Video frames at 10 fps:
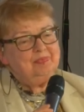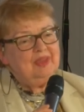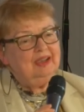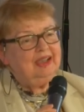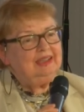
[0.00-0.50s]

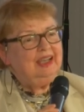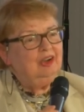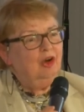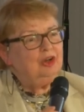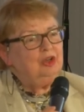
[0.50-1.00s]
this
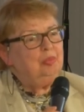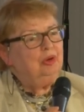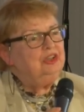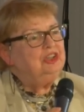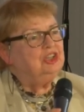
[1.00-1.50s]

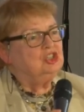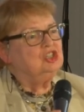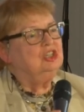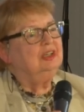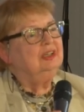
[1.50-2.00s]

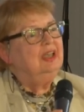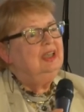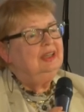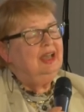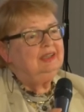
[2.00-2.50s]
ABC
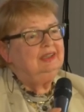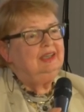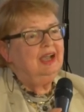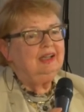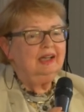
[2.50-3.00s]
of the
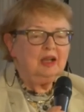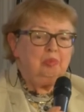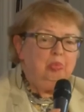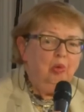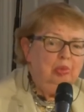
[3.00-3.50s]
political
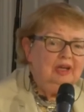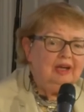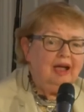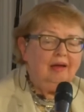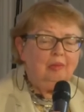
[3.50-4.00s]

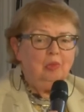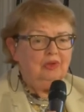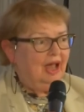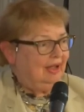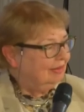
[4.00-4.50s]
categories,
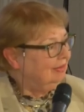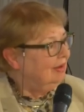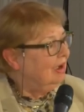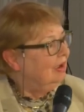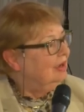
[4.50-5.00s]
like
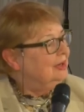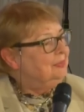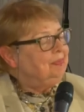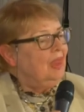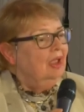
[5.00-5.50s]
republic,
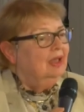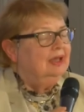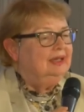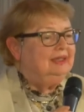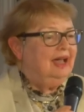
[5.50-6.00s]

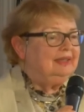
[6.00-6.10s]
monarchy,